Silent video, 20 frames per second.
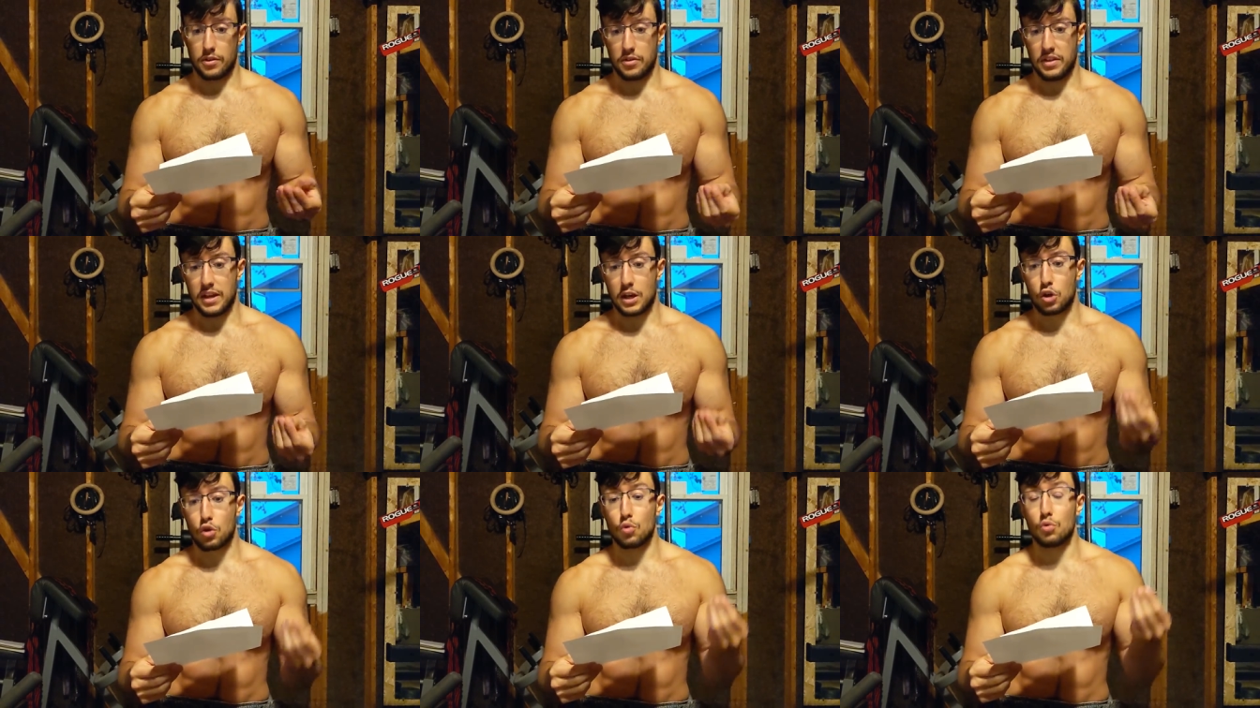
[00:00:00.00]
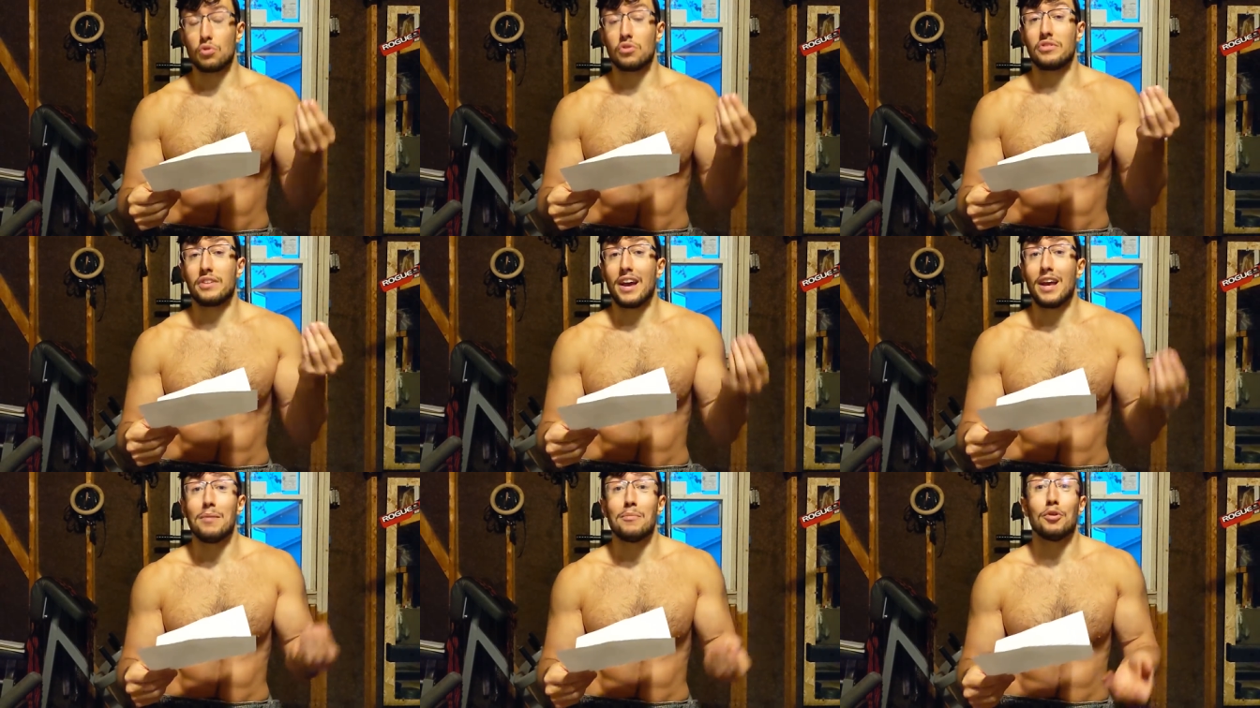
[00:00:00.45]
the
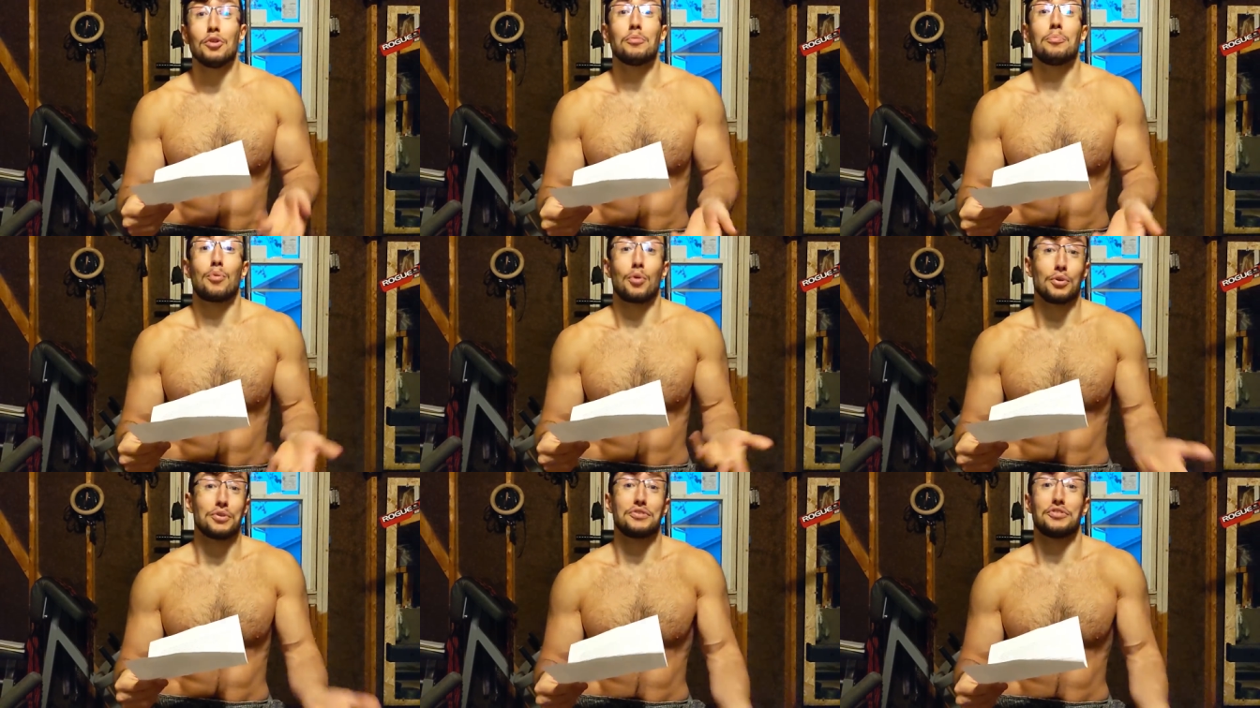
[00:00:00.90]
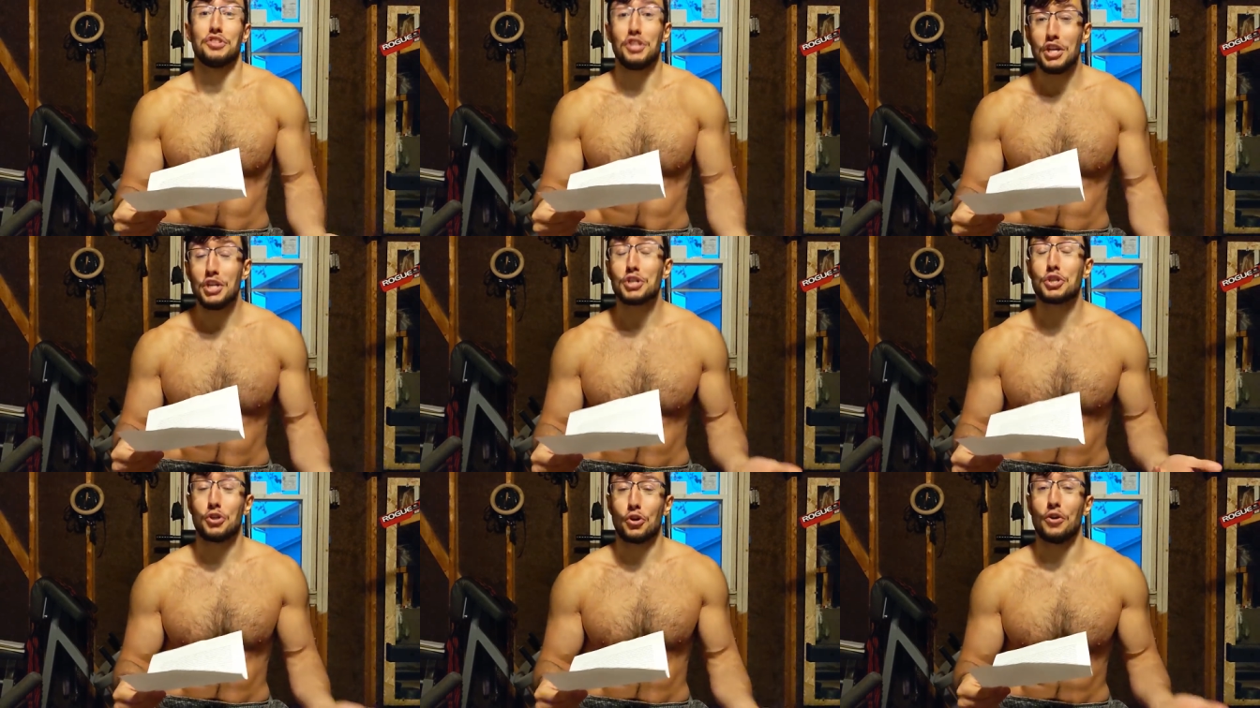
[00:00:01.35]
containment
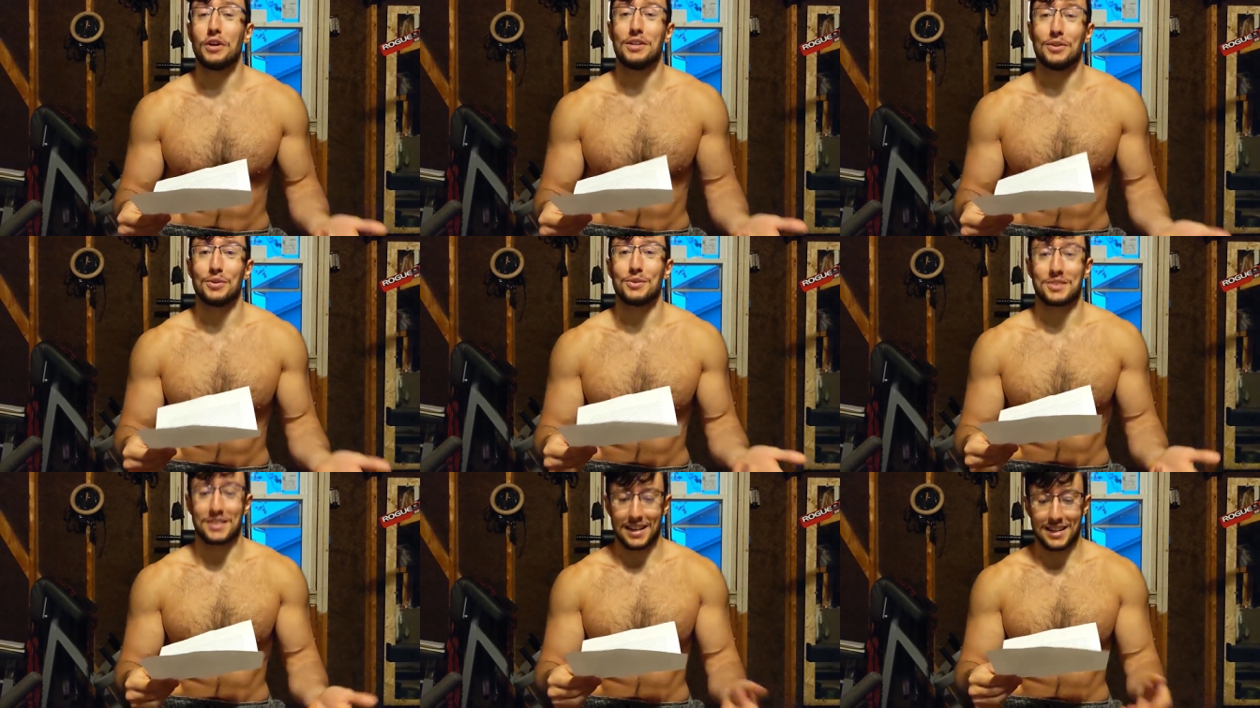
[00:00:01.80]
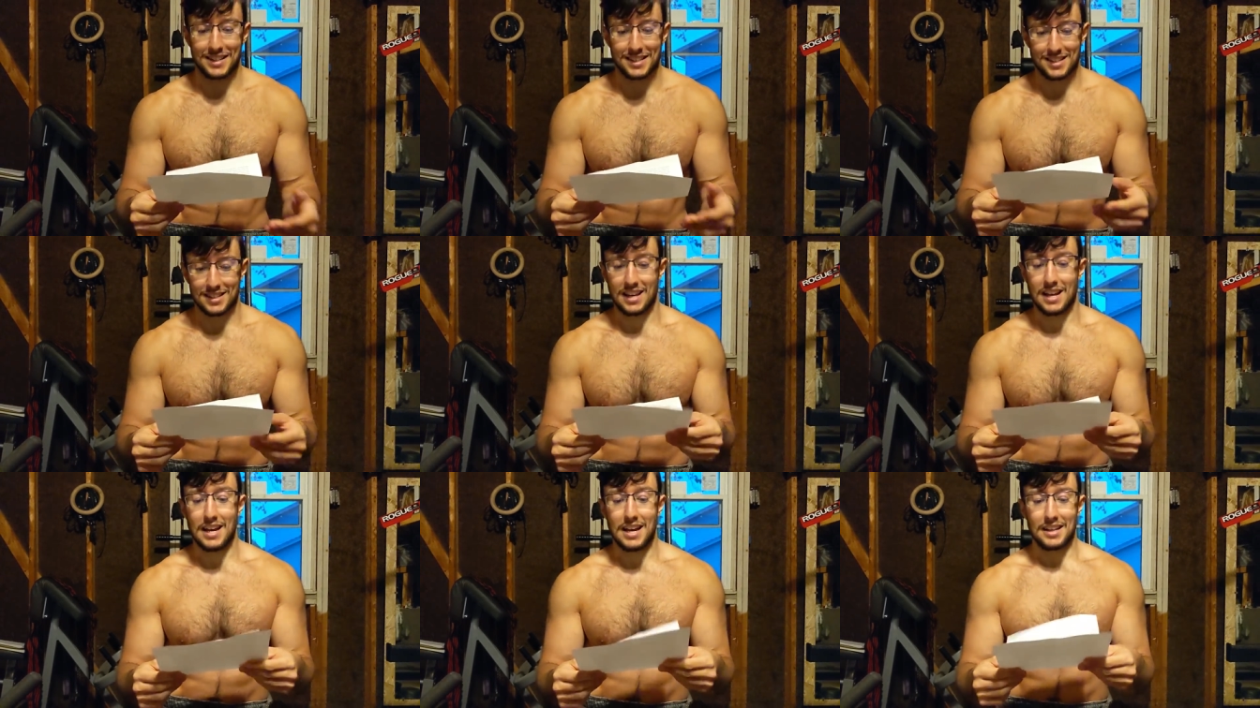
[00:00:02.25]
procedure, in a
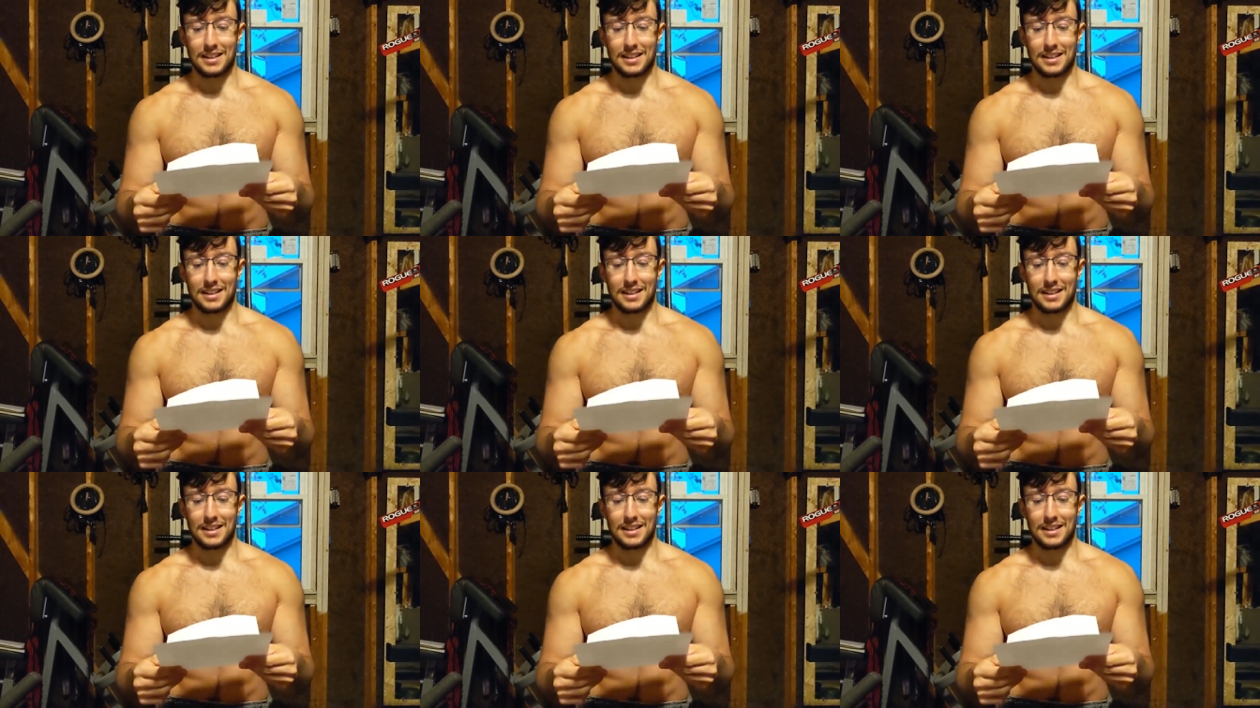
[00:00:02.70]
sense,